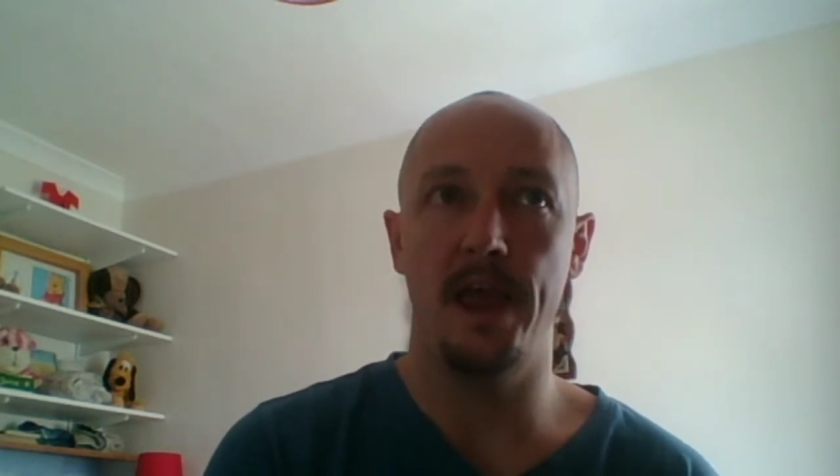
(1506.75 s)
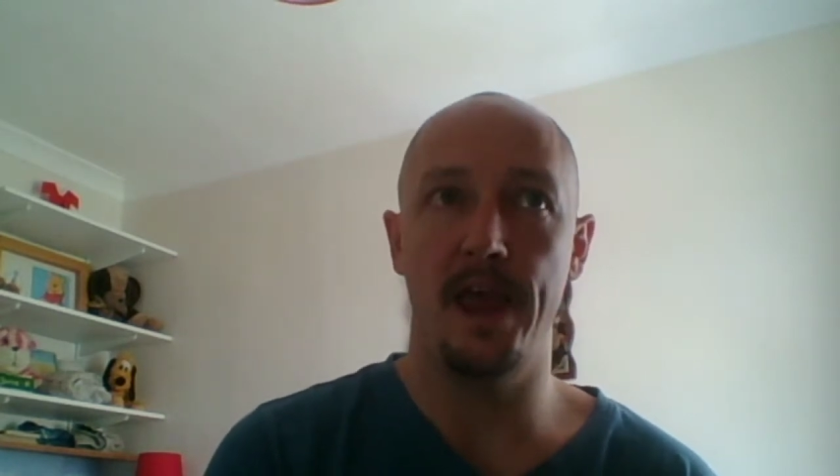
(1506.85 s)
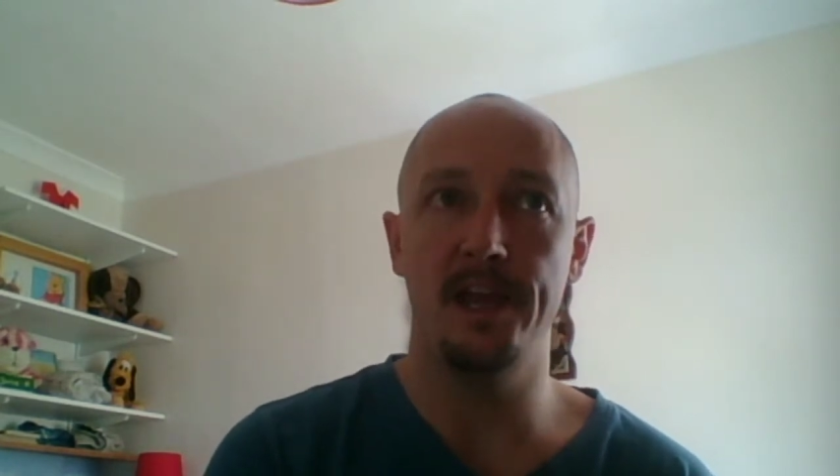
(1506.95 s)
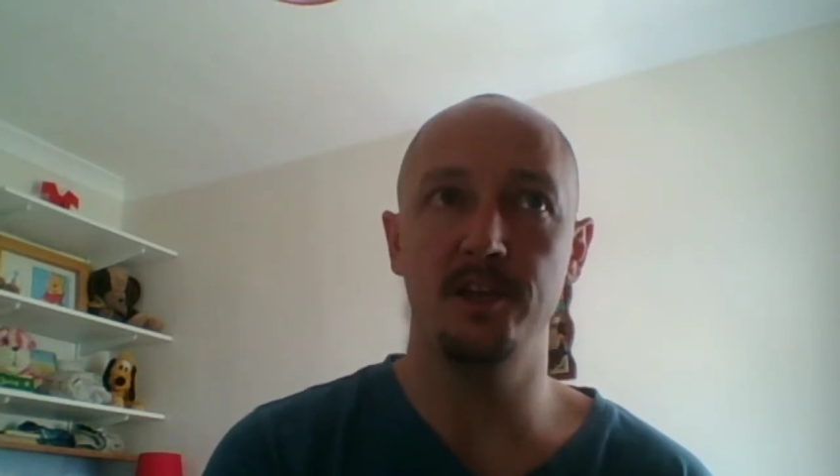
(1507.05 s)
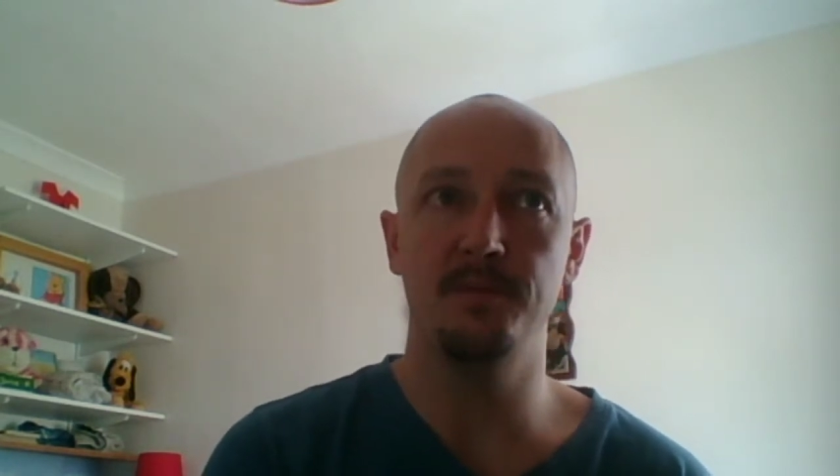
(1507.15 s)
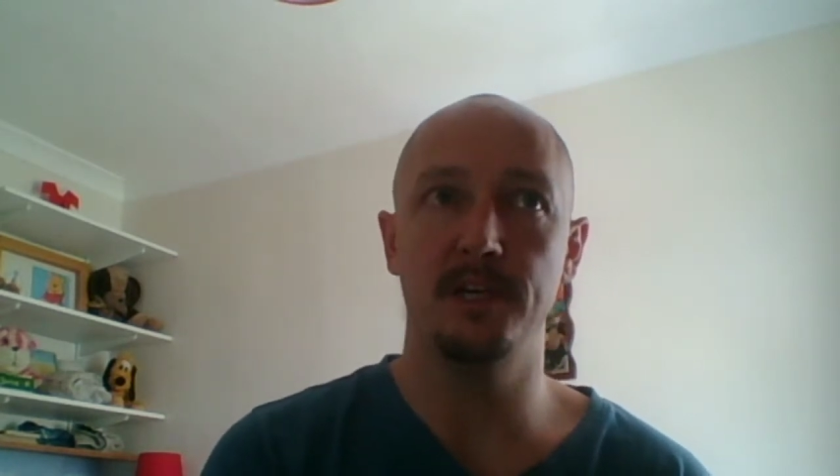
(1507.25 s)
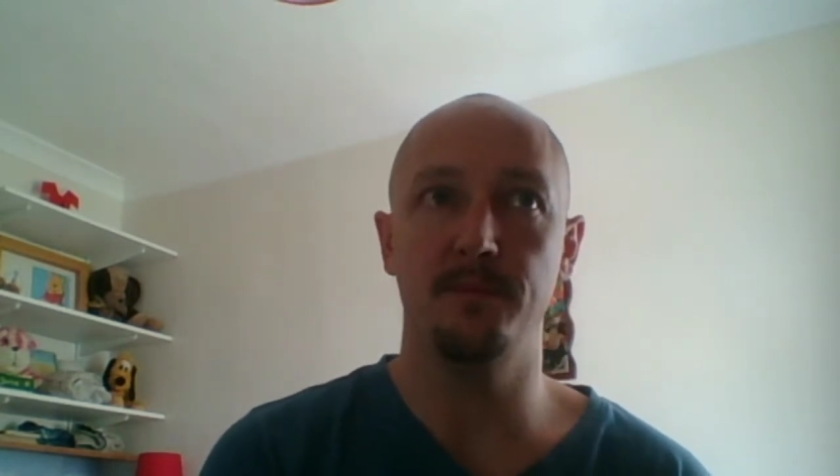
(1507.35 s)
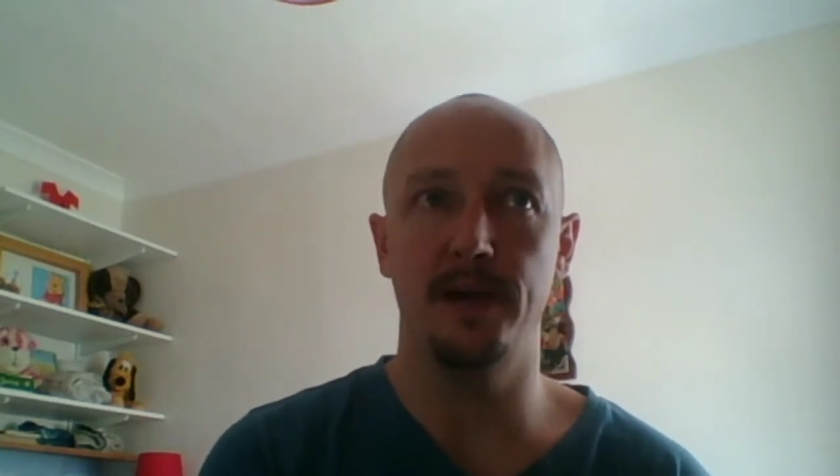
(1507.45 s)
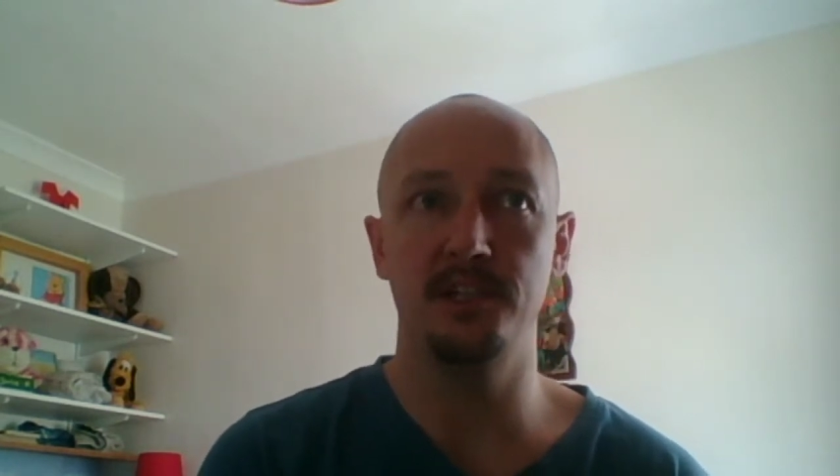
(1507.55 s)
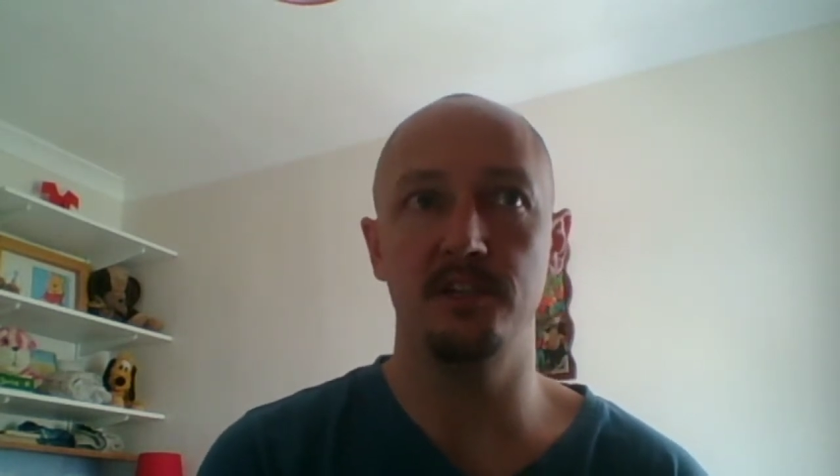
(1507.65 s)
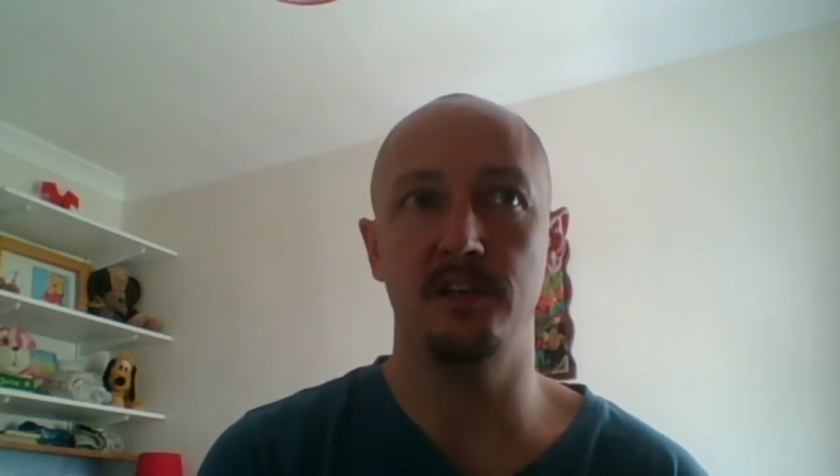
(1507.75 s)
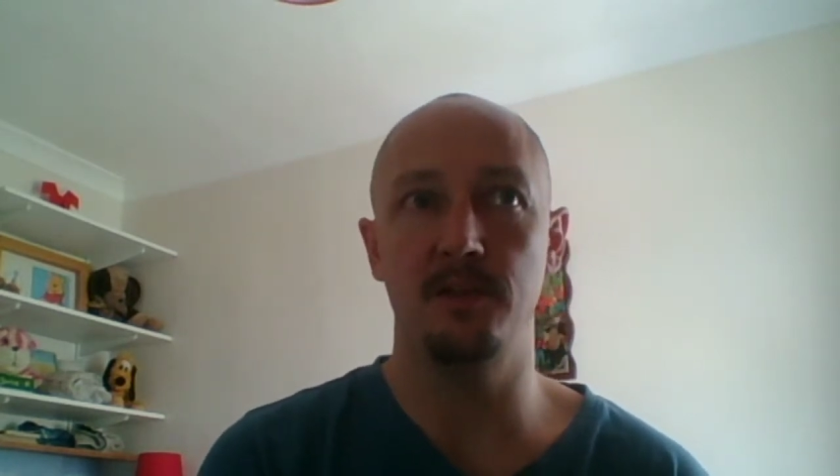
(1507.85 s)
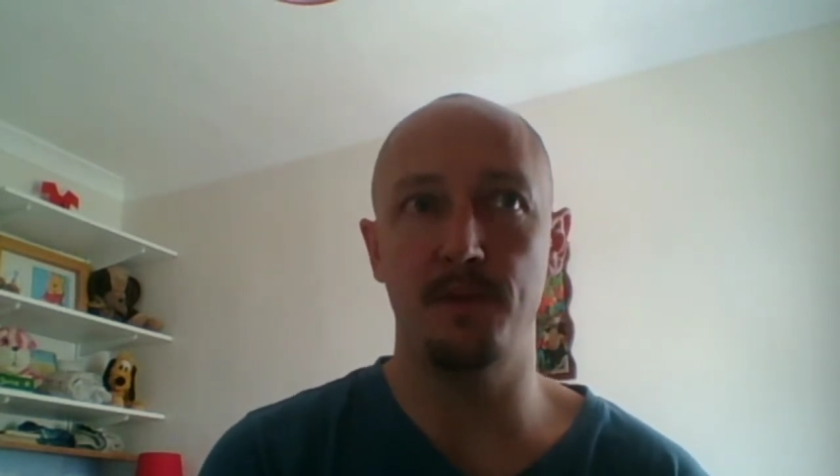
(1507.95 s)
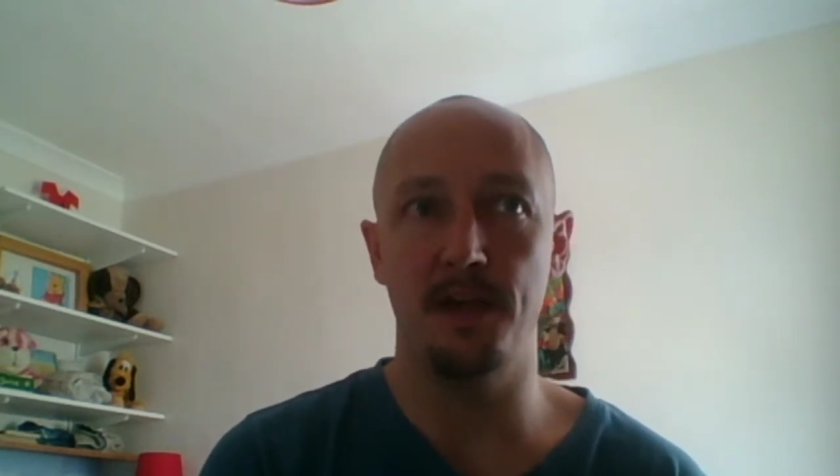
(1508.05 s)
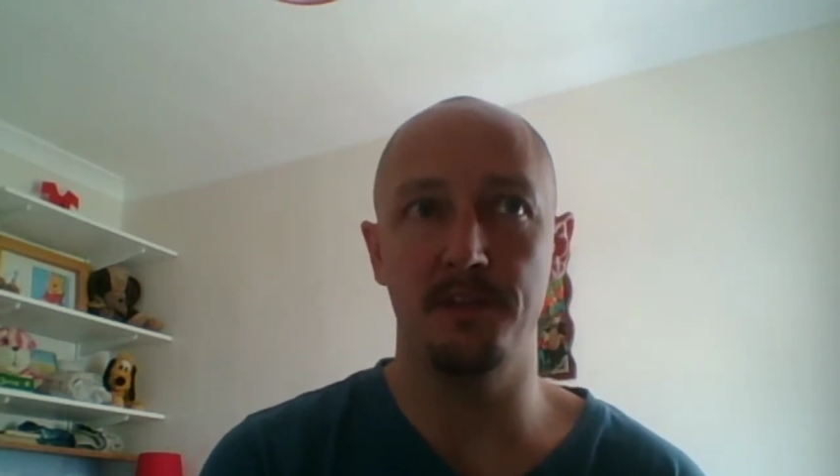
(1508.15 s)
and be compassionate and
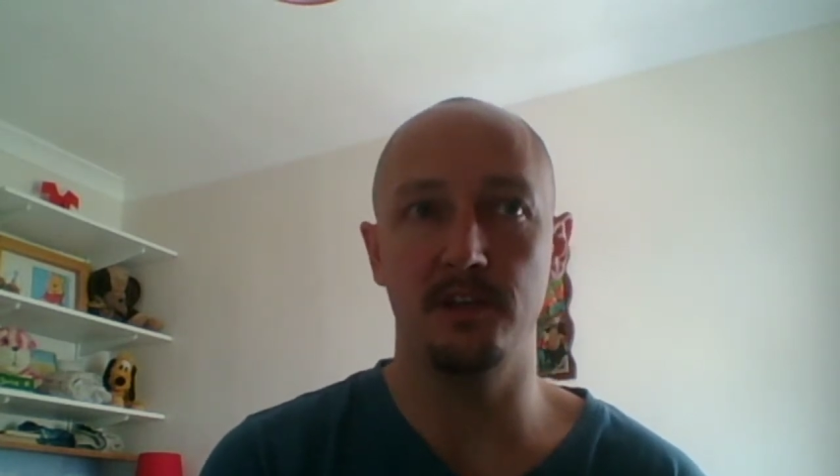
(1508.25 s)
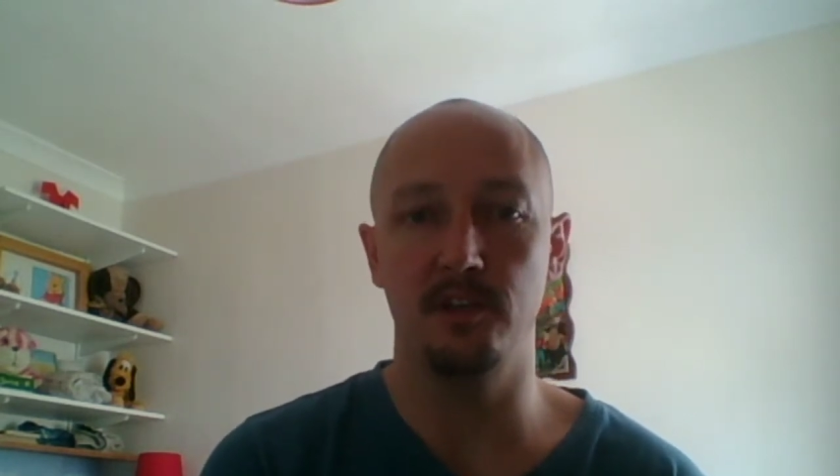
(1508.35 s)
empathic